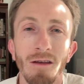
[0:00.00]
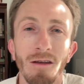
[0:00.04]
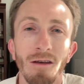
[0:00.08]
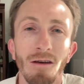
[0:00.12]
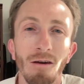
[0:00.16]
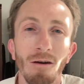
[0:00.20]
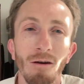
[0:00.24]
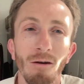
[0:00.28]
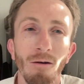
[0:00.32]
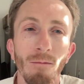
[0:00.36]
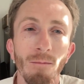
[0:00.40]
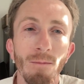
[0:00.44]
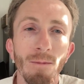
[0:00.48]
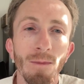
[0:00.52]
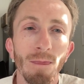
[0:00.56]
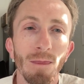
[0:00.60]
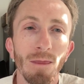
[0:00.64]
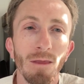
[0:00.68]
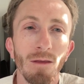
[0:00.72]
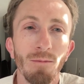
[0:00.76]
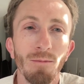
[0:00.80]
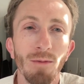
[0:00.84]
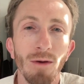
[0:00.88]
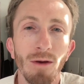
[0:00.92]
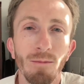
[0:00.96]

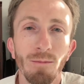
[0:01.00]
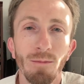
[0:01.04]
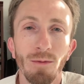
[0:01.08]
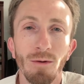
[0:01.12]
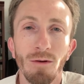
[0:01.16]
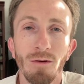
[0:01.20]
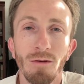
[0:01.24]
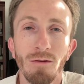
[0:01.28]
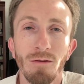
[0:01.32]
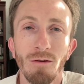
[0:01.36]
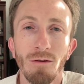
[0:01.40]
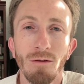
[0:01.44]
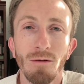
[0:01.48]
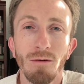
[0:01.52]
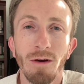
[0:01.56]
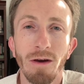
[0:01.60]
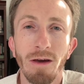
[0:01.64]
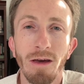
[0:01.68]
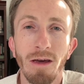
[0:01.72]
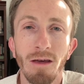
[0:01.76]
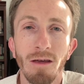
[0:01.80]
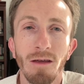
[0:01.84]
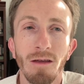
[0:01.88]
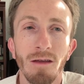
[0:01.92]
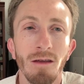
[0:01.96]
the paper so
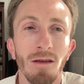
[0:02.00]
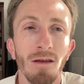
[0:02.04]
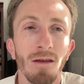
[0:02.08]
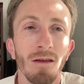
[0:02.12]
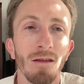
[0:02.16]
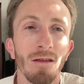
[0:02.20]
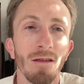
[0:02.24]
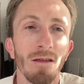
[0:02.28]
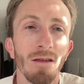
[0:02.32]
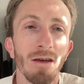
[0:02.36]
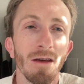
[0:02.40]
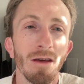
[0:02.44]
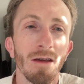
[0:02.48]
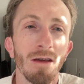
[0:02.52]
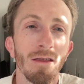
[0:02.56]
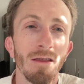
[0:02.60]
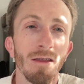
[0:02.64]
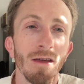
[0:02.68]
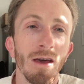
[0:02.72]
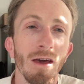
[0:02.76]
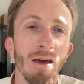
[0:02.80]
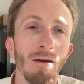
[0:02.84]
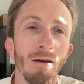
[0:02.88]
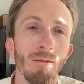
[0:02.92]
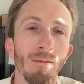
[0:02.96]
wet like
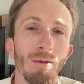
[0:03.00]
that.